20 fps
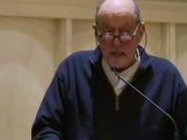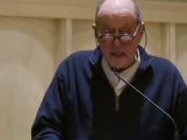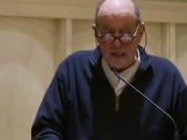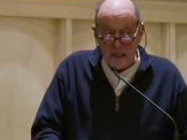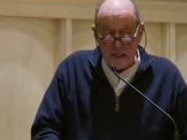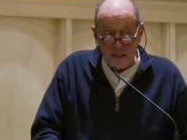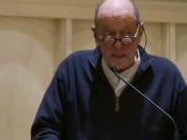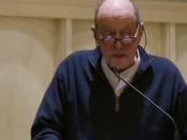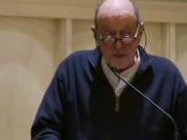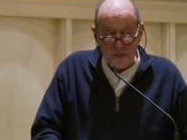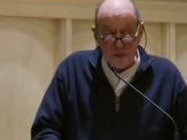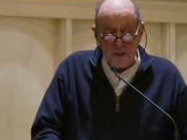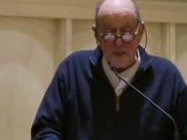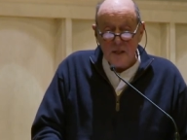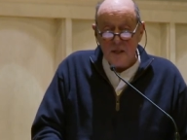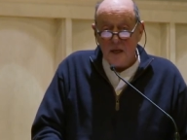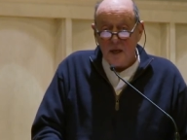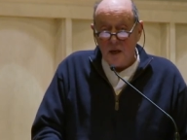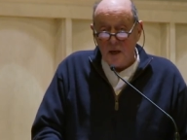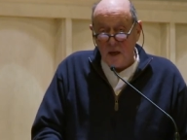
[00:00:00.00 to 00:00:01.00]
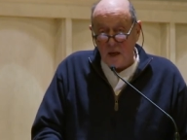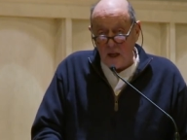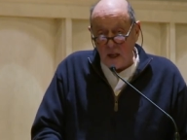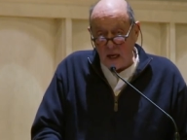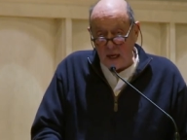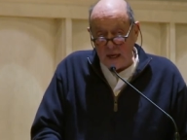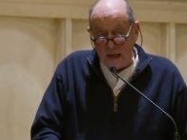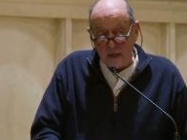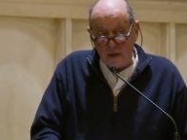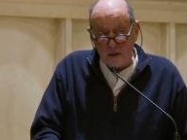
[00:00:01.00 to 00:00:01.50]
is
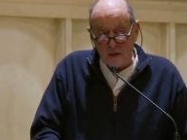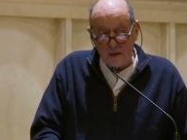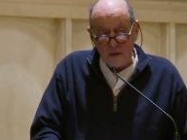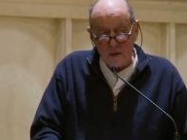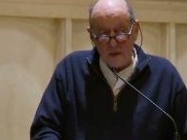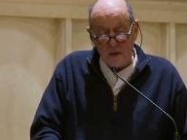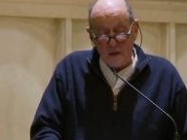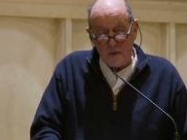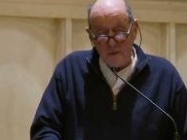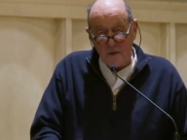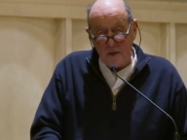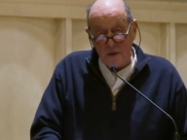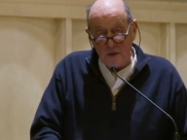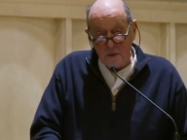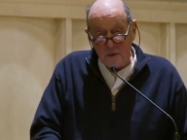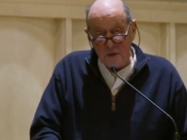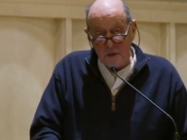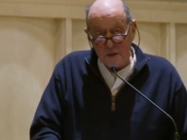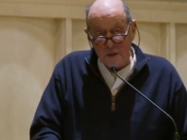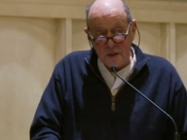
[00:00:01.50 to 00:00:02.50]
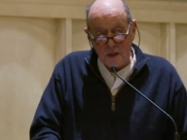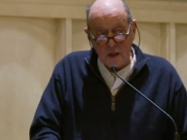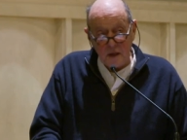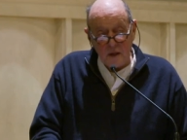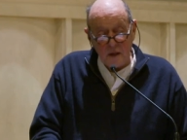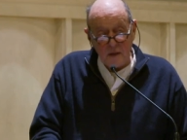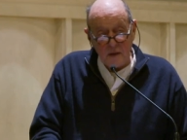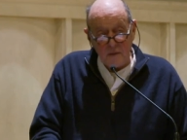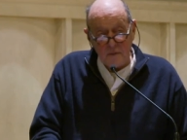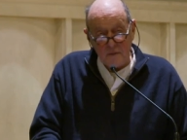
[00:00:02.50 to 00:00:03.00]
like the use
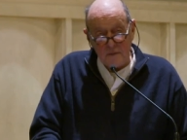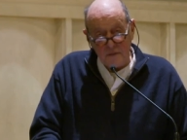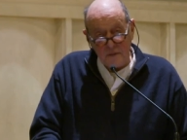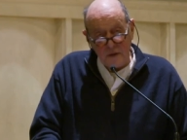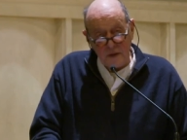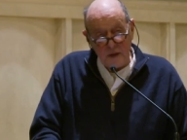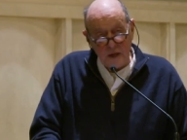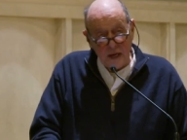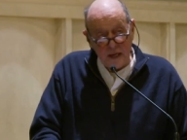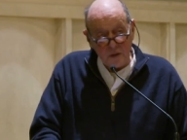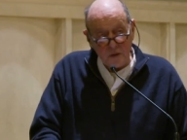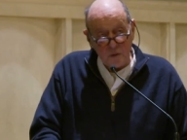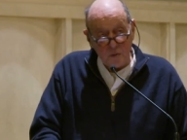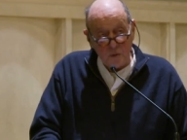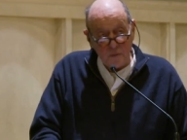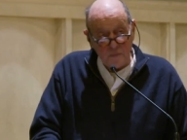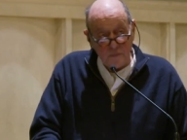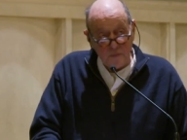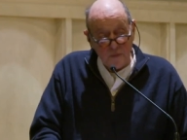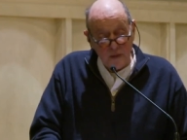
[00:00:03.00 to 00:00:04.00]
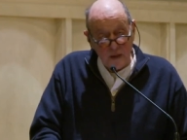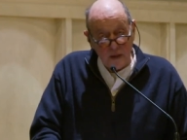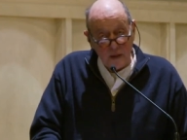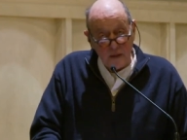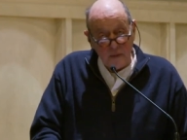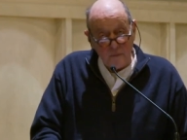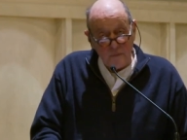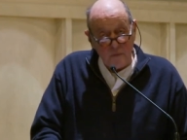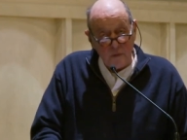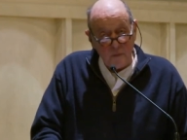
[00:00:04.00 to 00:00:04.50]
of the natural
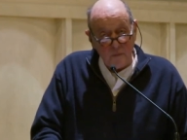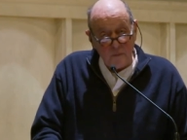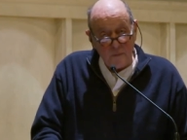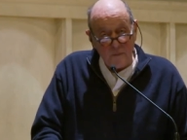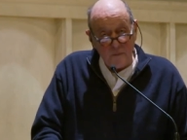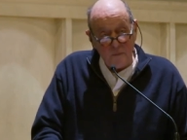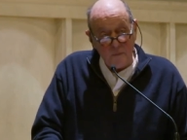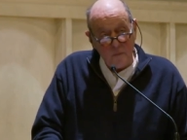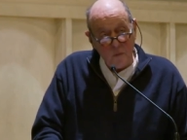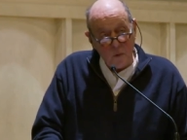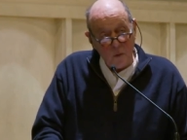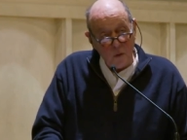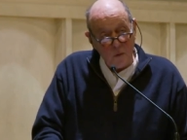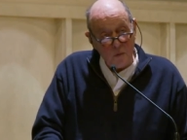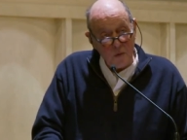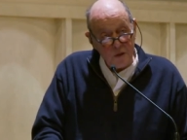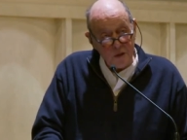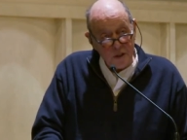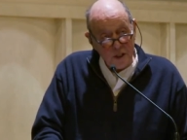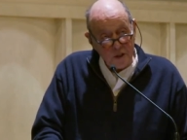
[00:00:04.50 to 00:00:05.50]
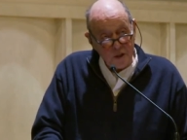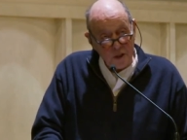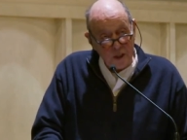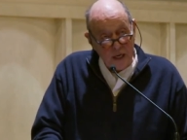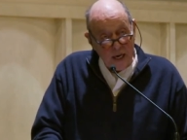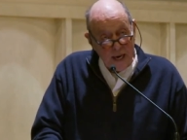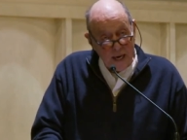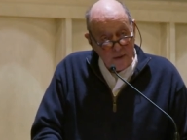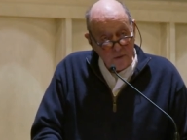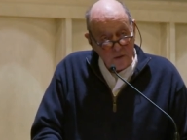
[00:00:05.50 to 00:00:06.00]
flood for, for recession
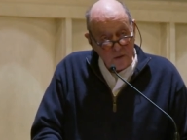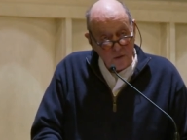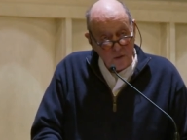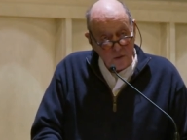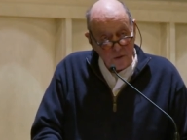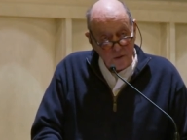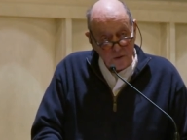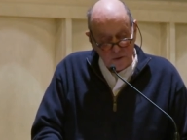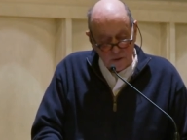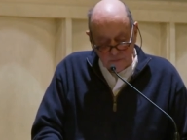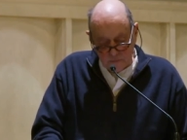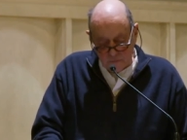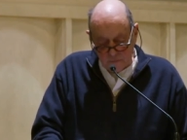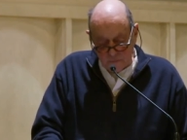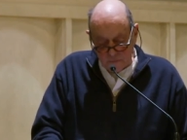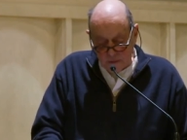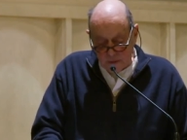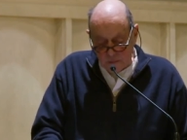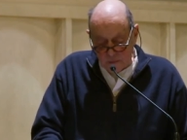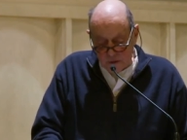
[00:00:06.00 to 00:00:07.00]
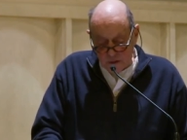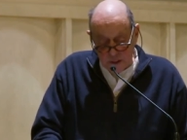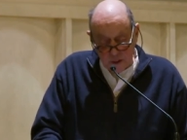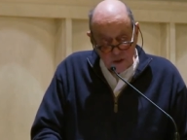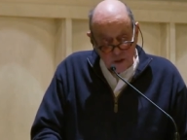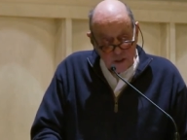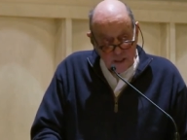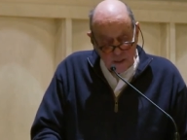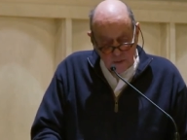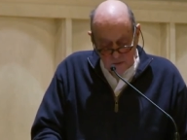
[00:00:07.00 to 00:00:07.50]
agriculture, for flood
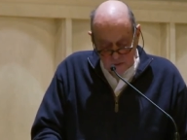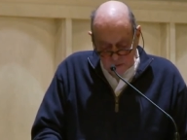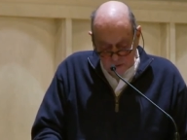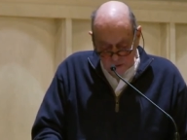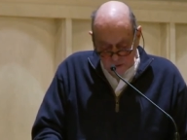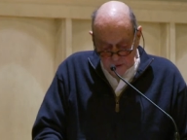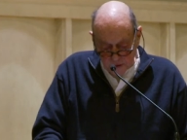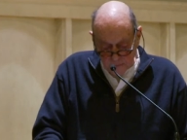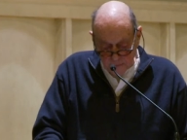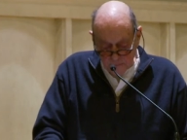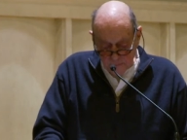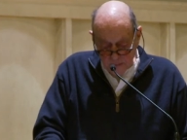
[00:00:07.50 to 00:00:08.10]
recession agriculture.